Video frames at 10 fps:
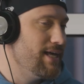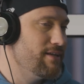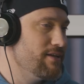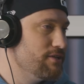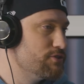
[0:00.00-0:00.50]

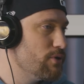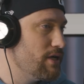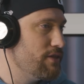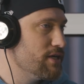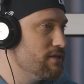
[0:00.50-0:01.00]
And so
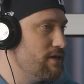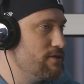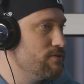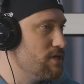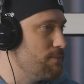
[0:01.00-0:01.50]
I think a
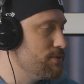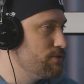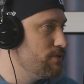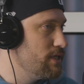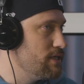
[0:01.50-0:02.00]
lot of those
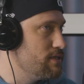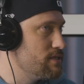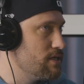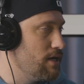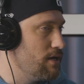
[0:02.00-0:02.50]

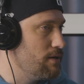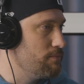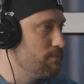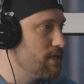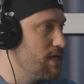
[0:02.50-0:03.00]
opportunities
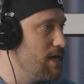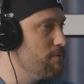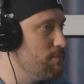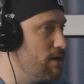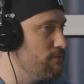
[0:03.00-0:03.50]

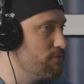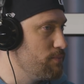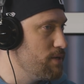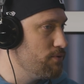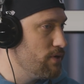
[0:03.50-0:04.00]
came about for
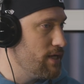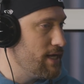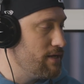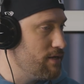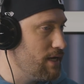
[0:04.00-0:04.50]
people,
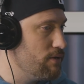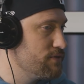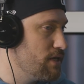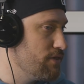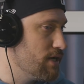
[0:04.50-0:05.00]
and I
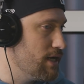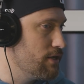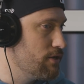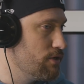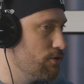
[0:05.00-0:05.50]
think
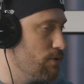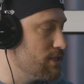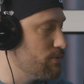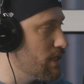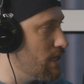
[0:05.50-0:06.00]
I
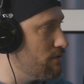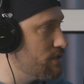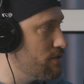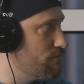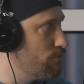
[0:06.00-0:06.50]
graduated
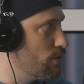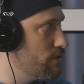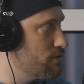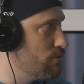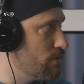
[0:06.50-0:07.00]
college either 4
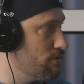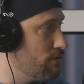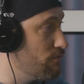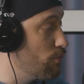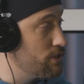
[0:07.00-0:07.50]
years too
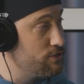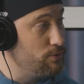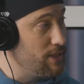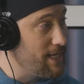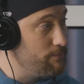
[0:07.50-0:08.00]
early or 4 years
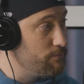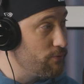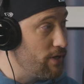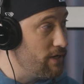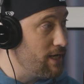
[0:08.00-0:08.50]
too late,
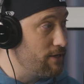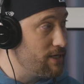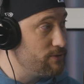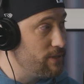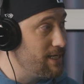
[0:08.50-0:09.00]
right? I
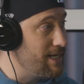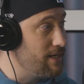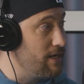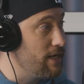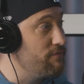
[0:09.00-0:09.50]
graduated in
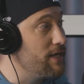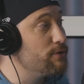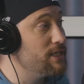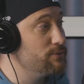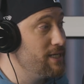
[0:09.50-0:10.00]
99. If I
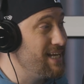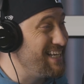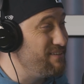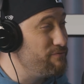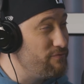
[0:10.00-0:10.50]
graduated in
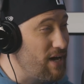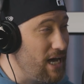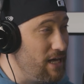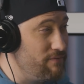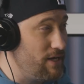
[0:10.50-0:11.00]

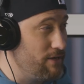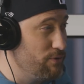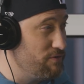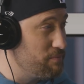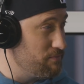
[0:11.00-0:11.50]
95, I
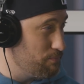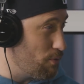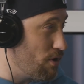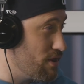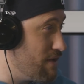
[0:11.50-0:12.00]
would have been
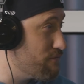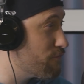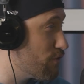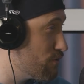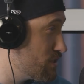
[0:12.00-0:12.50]
part of that
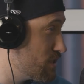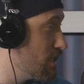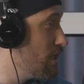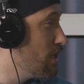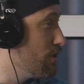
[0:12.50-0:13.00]

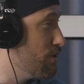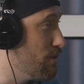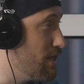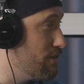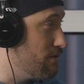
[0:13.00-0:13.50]
first,
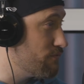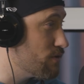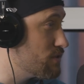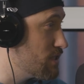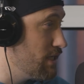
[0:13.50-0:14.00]
that
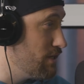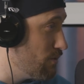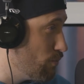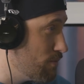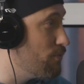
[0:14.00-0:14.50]
first
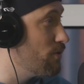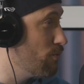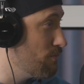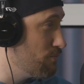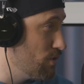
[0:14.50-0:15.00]
internet
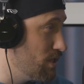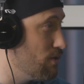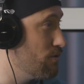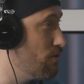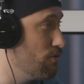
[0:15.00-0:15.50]

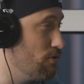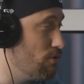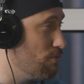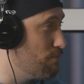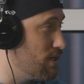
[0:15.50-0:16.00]
1.1, the
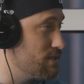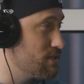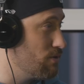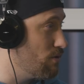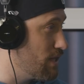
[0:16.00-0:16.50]
whole
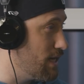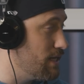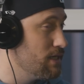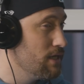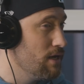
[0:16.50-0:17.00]
bust and all
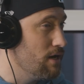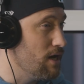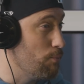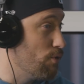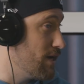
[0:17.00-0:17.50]
that.
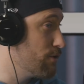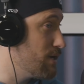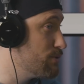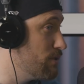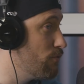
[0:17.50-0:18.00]
Or if I
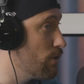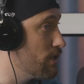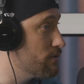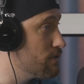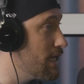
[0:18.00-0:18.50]
graduated 4
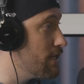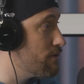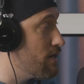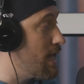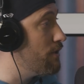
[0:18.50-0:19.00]
years
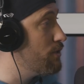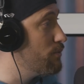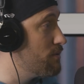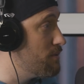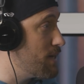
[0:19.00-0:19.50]
later, now you
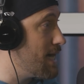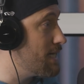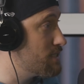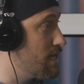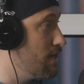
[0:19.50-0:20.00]
would have been
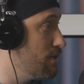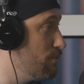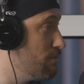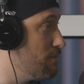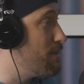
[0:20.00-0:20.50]
past that and
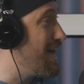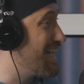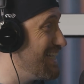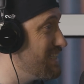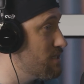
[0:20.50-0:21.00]
you would have been
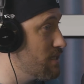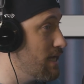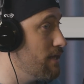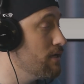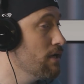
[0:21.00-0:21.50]
back into
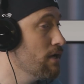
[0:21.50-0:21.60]
that,